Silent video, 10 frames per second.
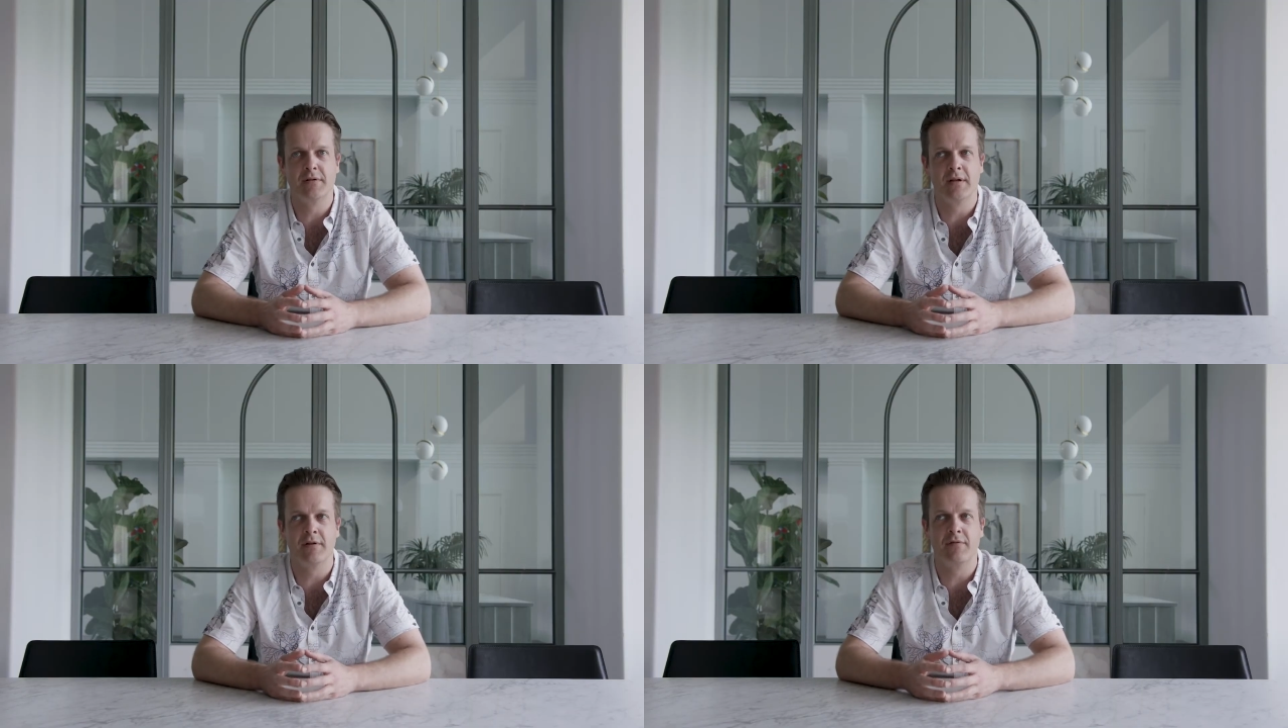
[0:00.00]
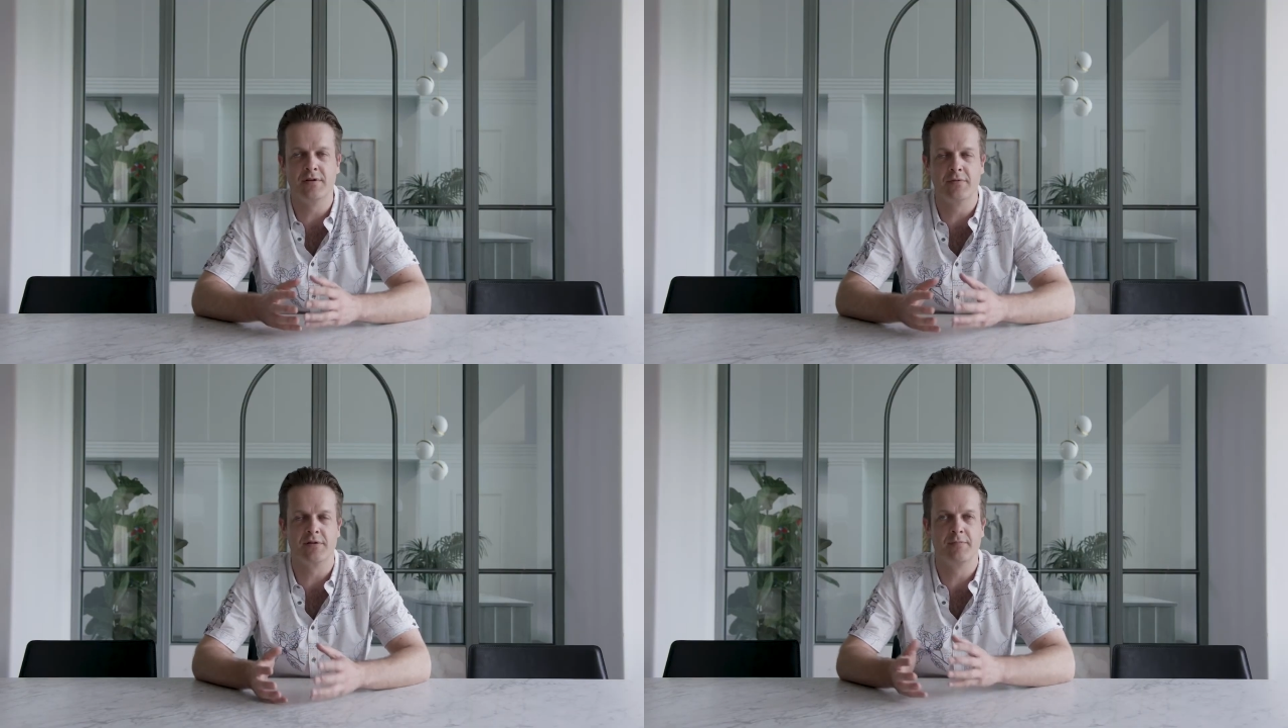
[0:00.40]
that if you
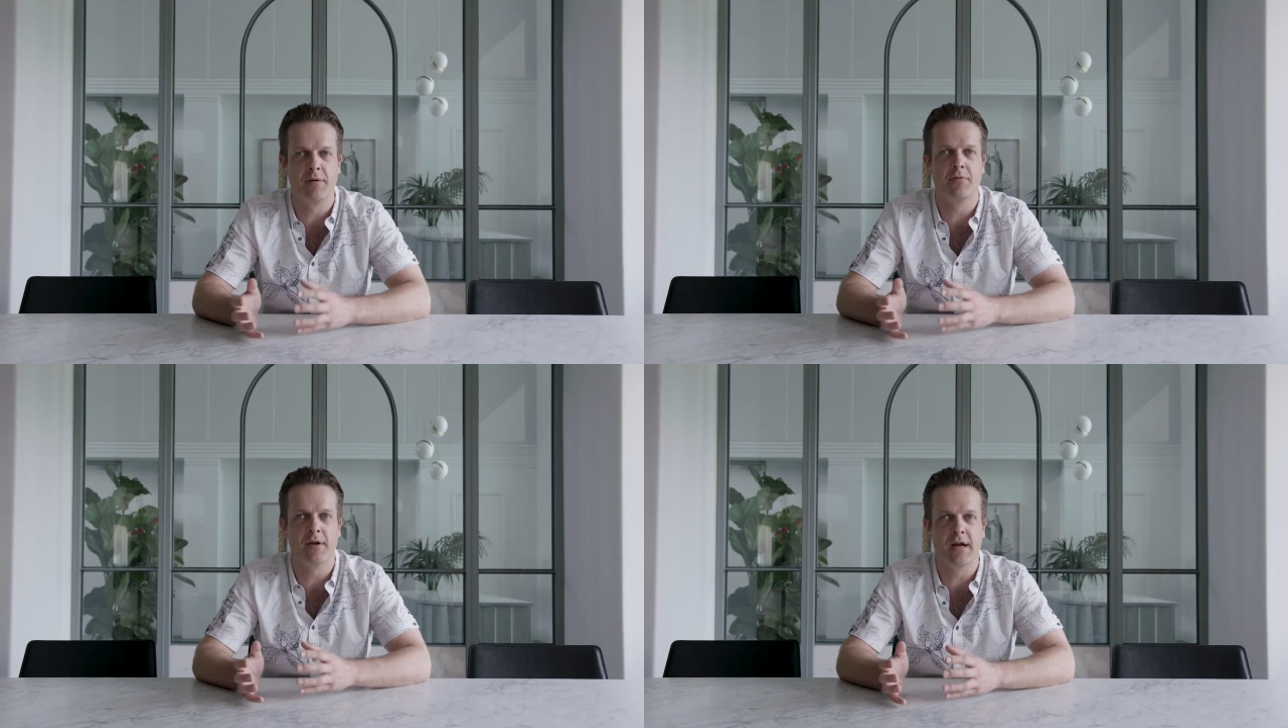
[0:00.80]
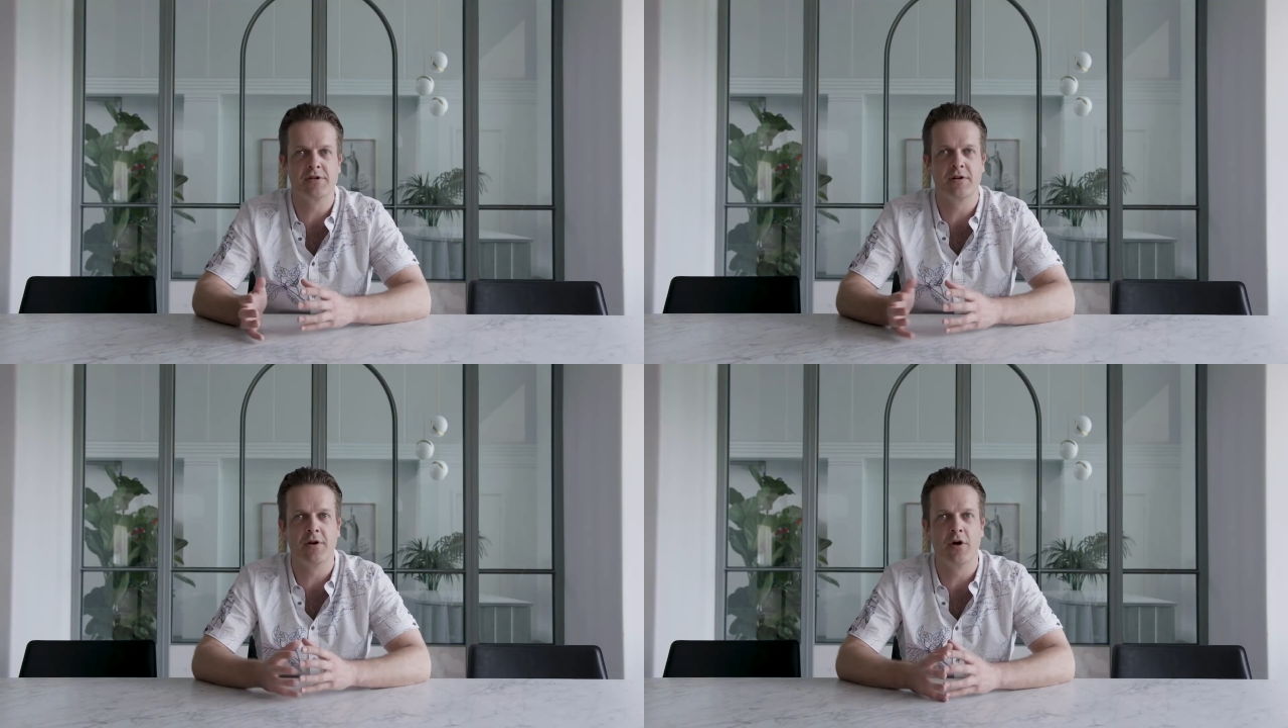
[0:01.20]
talk to people that
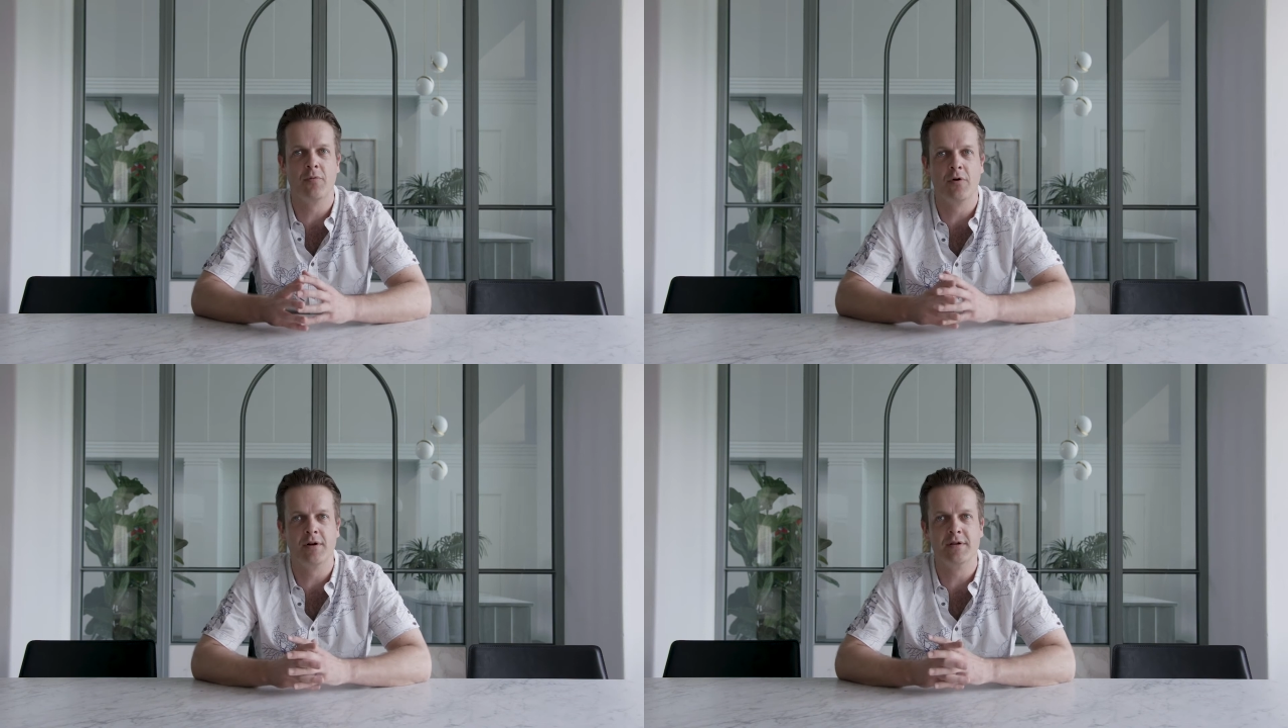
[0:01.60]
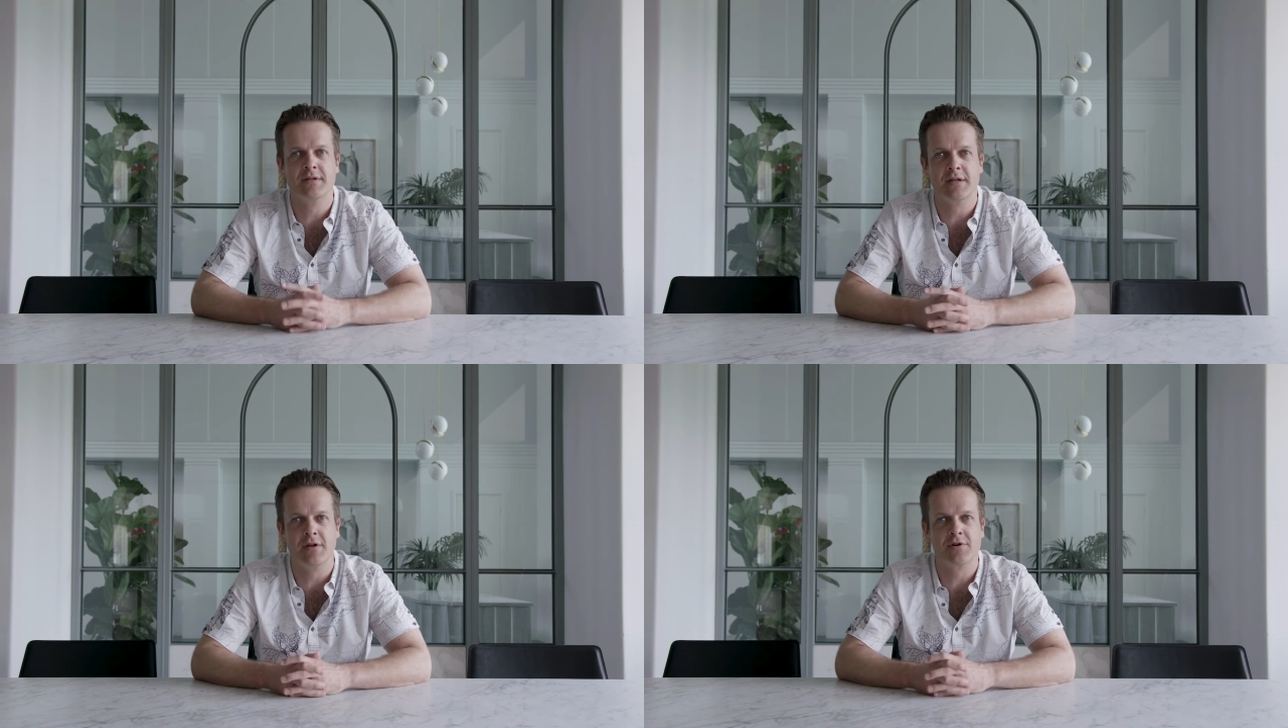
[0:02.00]
actually know what it
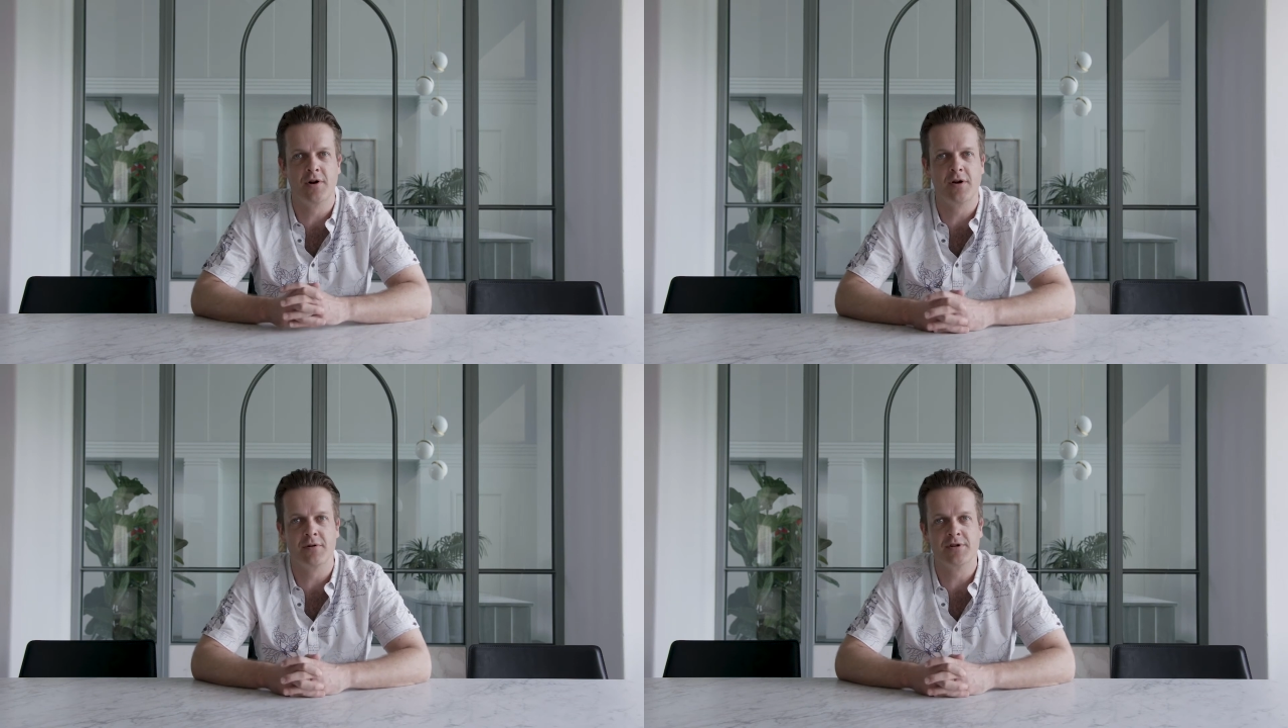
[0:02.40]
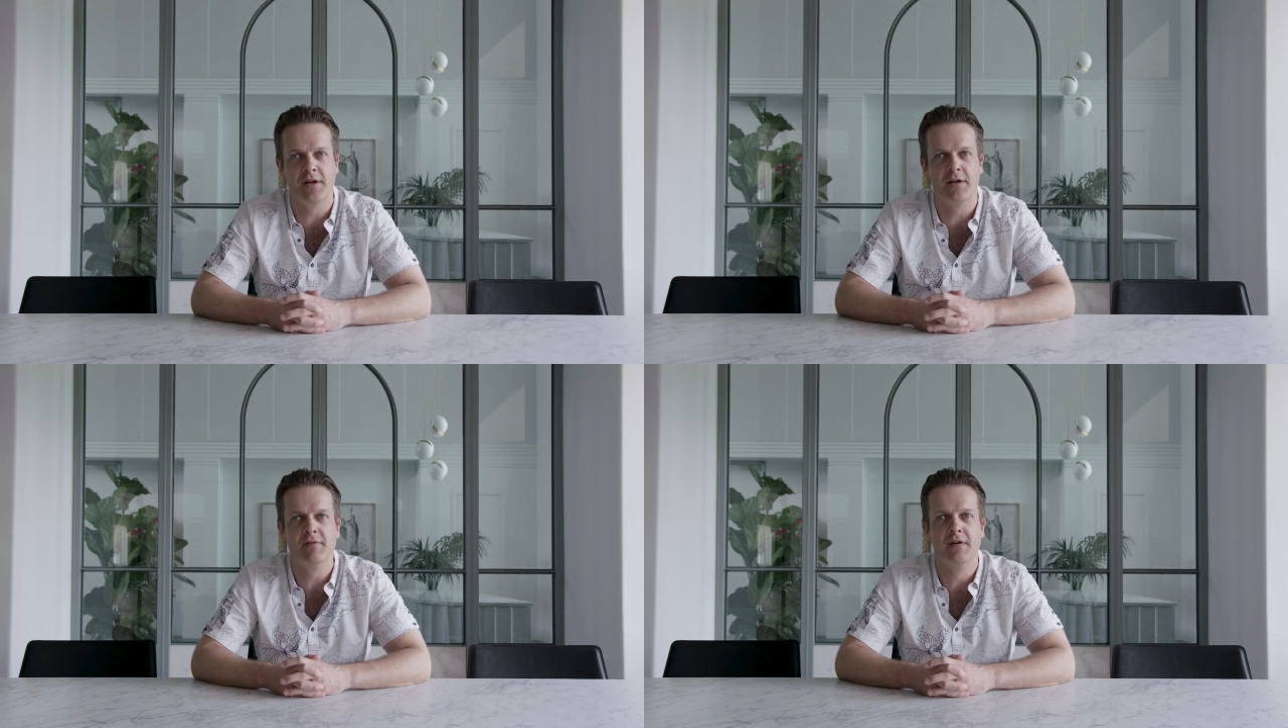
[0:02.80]
is that you're trying to
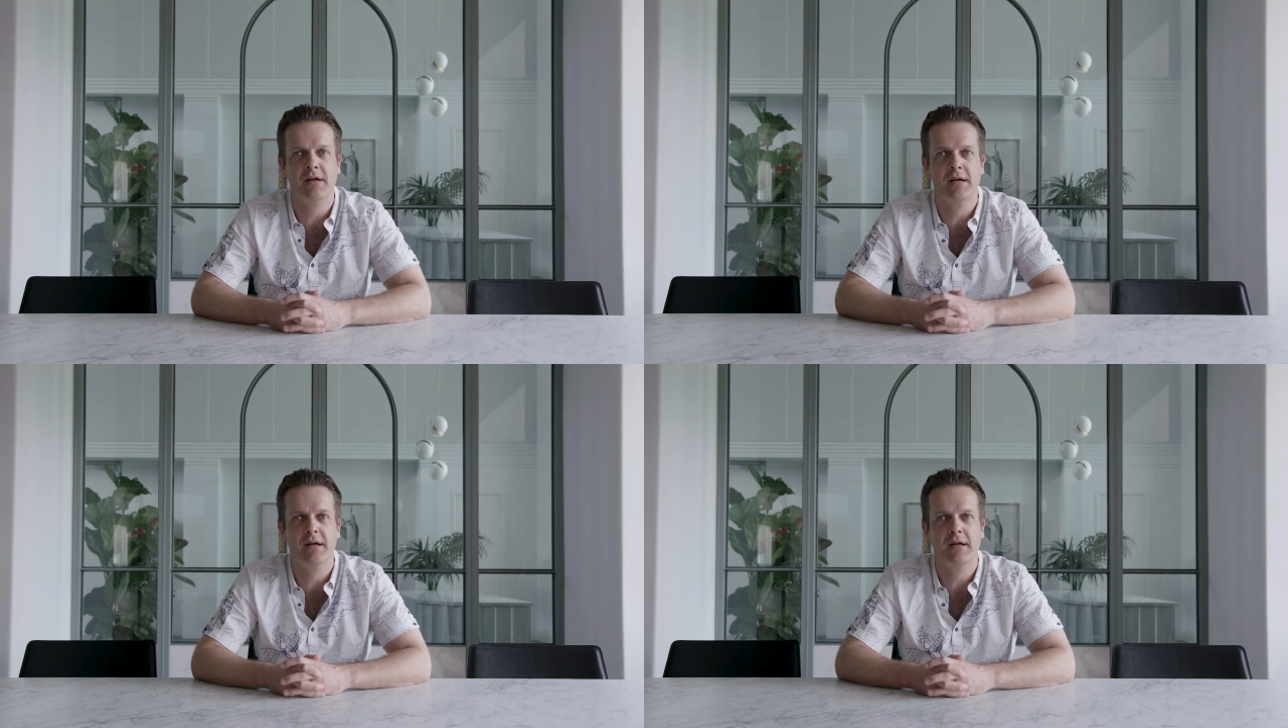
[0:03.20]
achieve